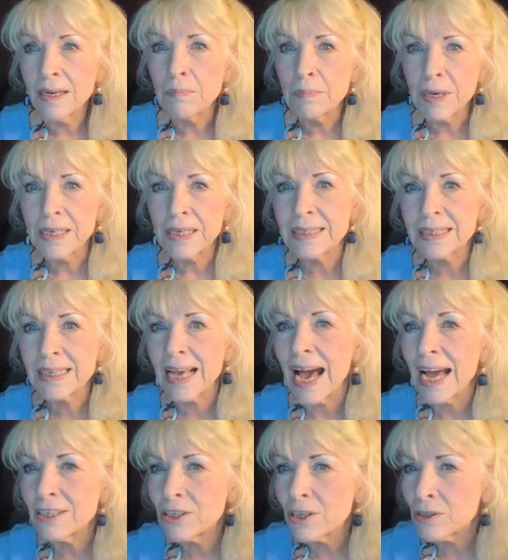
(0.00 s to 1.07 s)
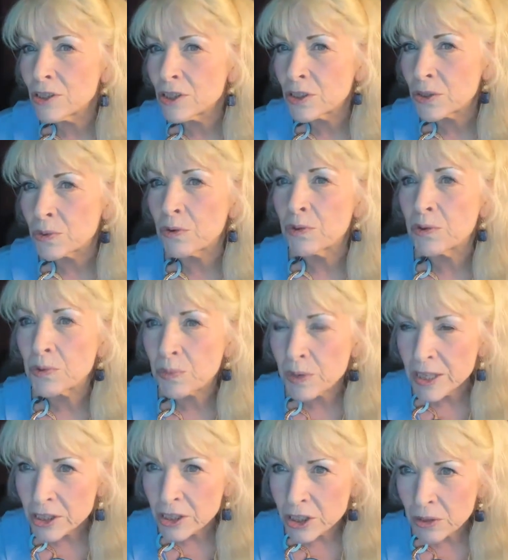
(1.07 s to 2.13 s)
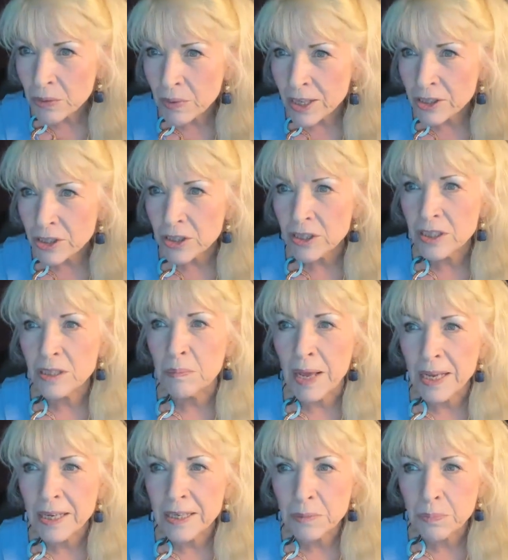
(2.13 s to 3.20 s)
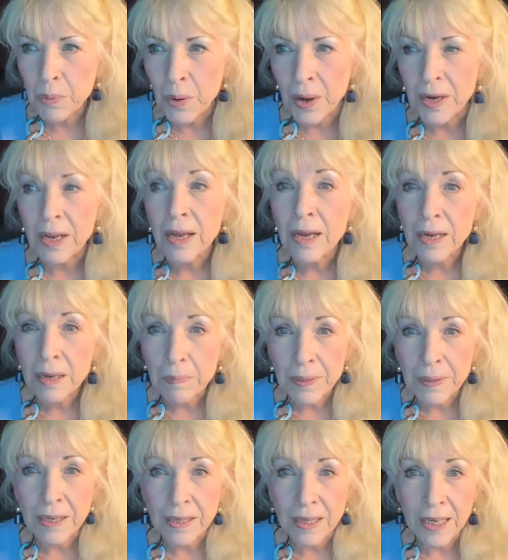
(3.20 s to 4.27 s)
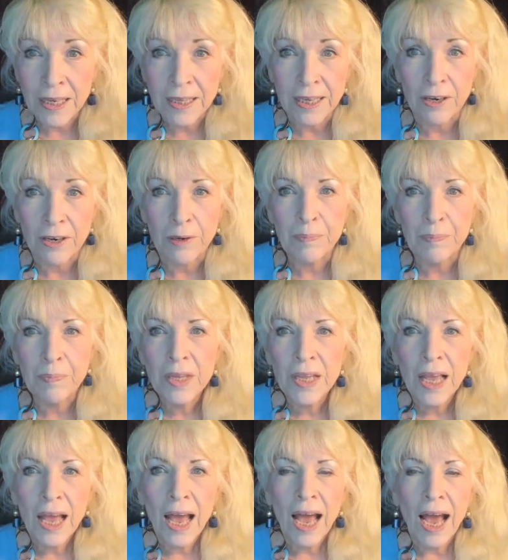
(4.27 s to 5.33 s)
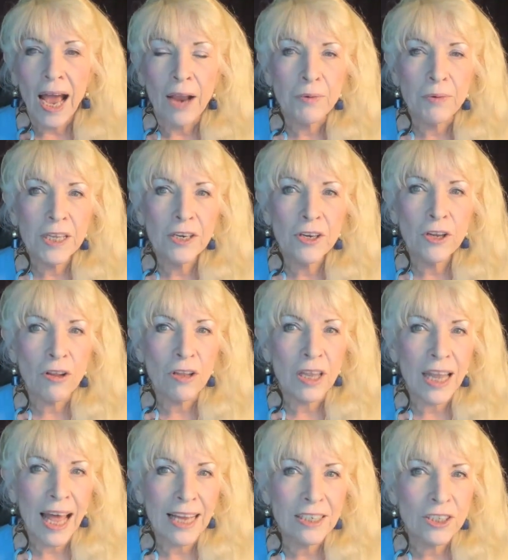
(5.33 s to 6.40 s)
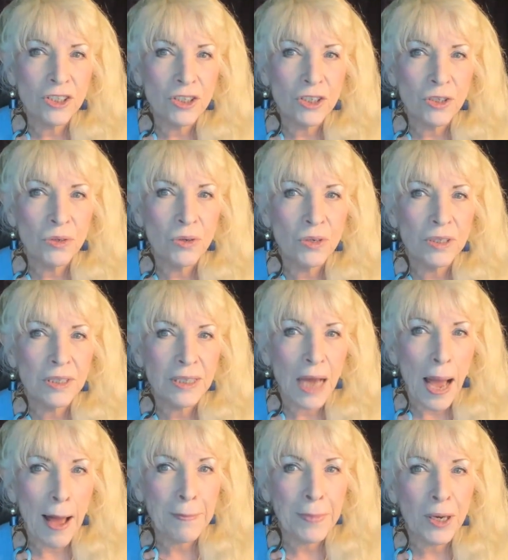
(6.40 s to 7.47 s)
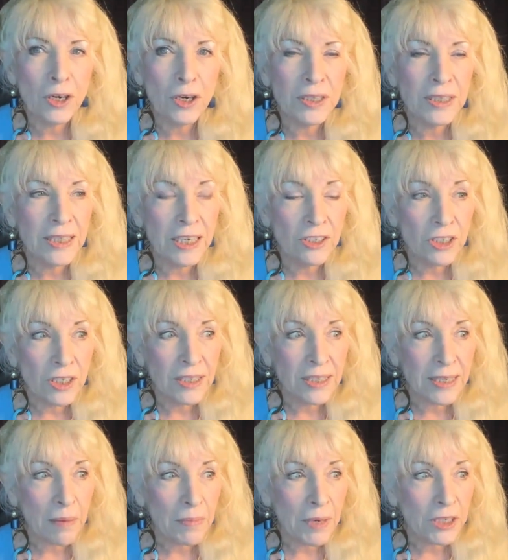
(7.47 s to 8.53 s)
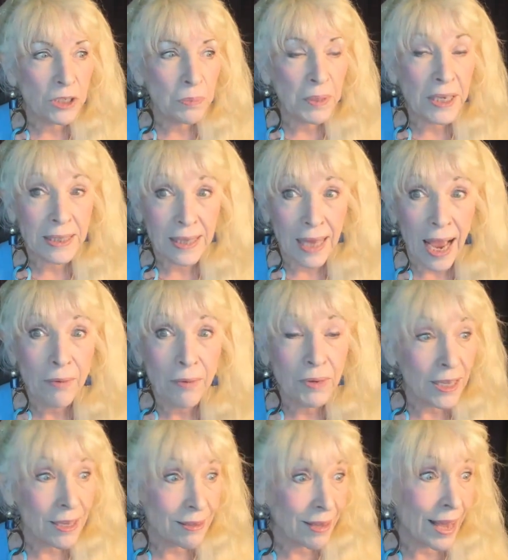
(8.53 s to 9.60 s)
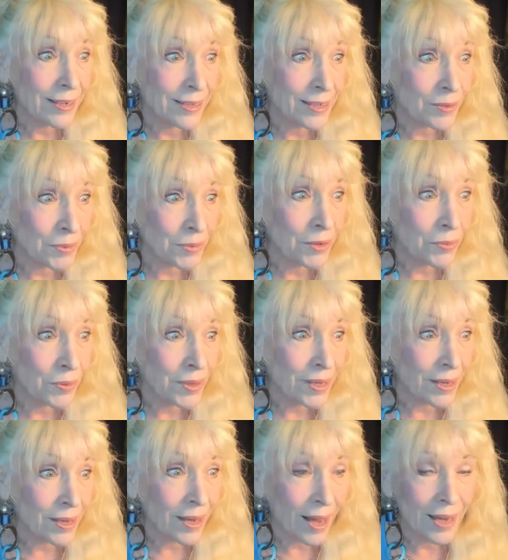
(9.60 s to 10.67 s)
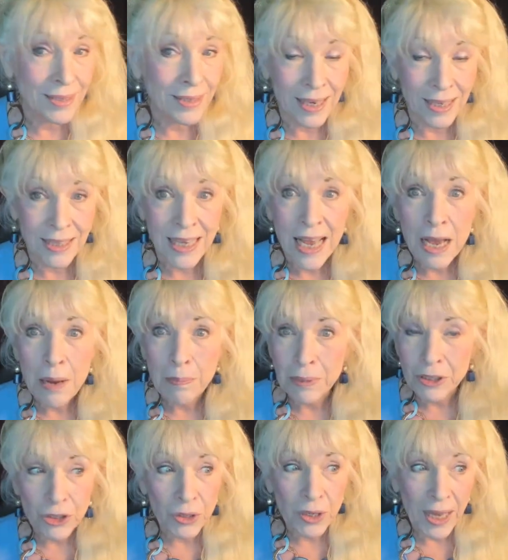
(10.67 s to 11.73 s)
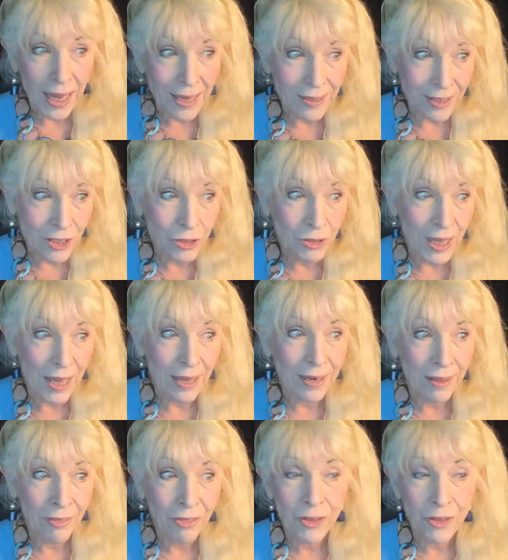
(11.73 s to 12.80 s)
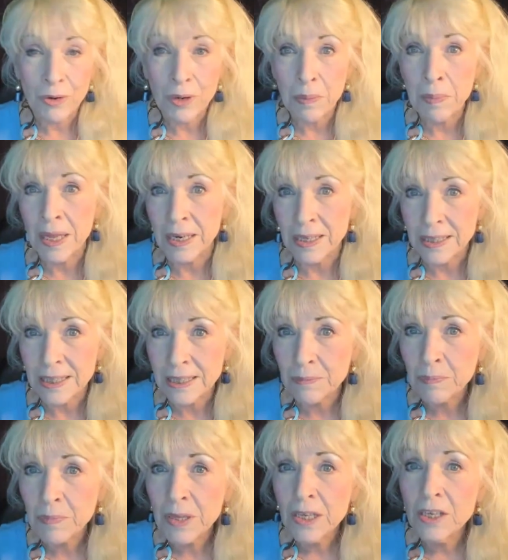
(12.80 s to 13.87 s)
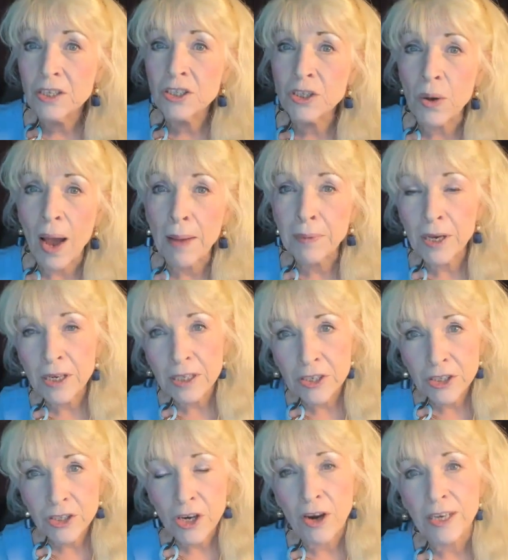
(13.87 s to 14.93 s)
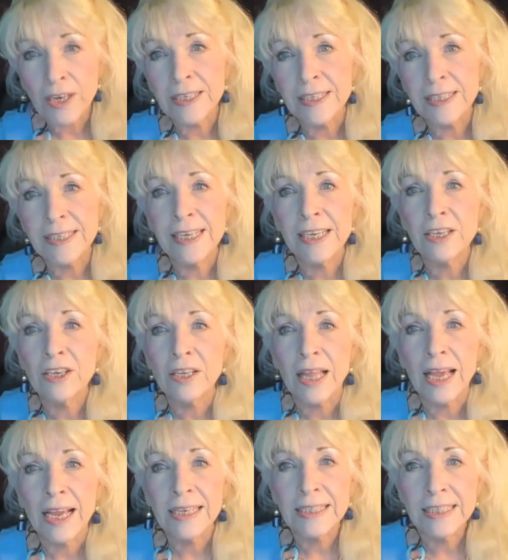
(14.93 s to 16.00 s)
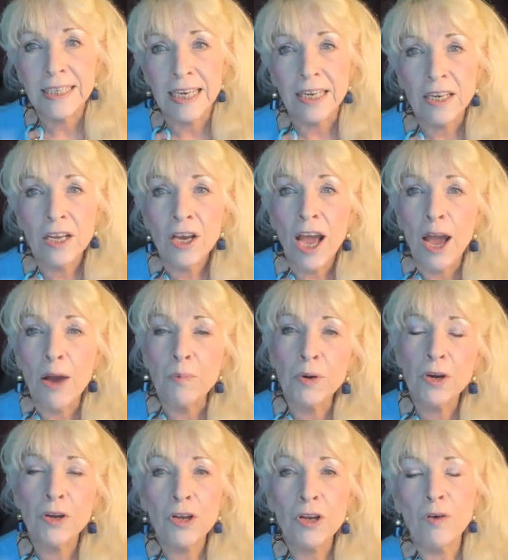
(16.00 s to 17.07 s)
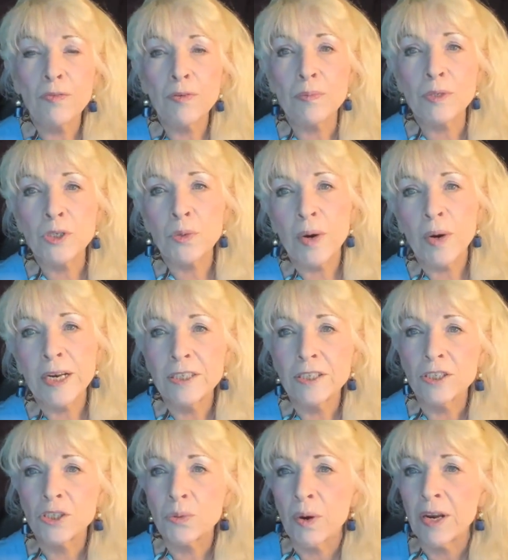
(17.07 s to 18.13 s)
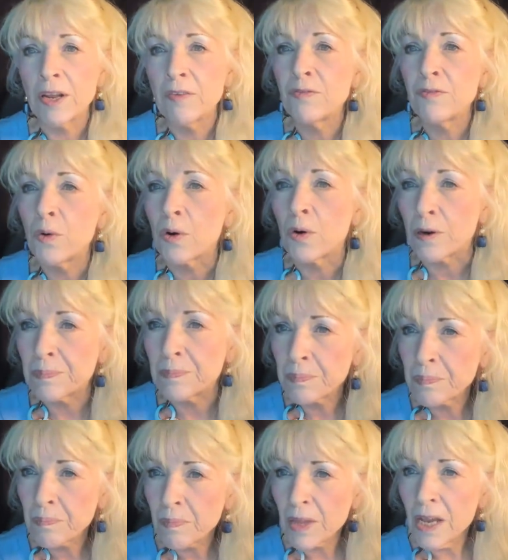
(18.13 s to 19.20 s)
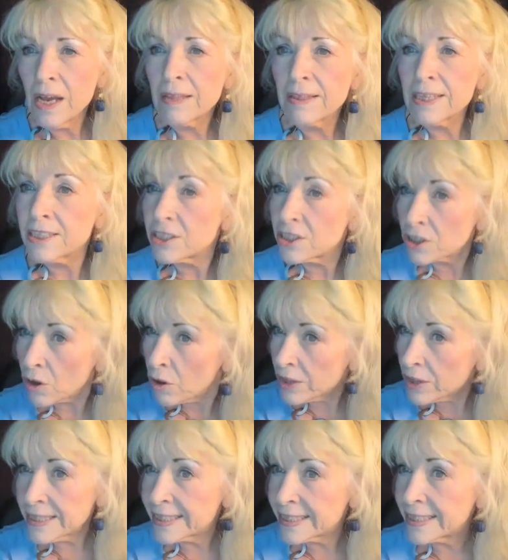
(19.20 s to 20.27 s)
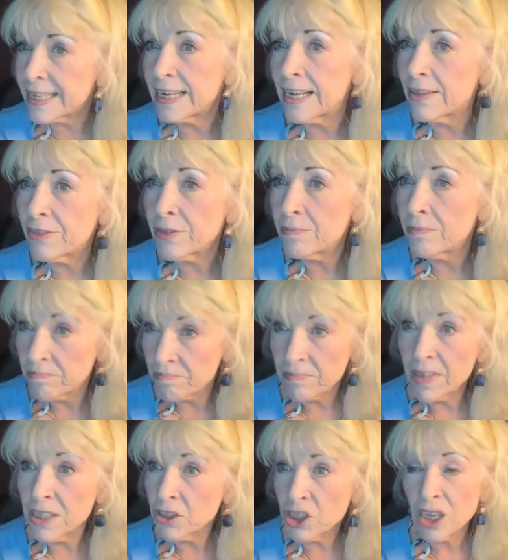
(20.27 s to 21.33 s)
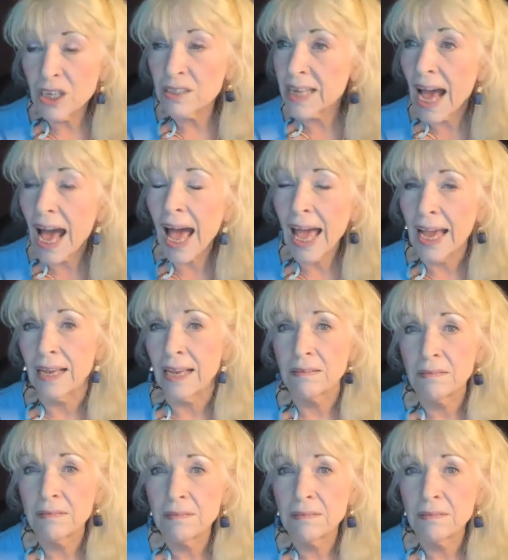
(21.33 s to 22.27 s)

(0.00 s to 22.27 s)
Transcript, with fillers: because God goes through three generations to make his point completely clear. I really don't like to do topical teachings that much because I really like to read within context, but you can't do that in 30 minutes. So I'm going to start in Ezekiel 18 and we're going to go from 20 to 24. The soul that sinneth it shall die.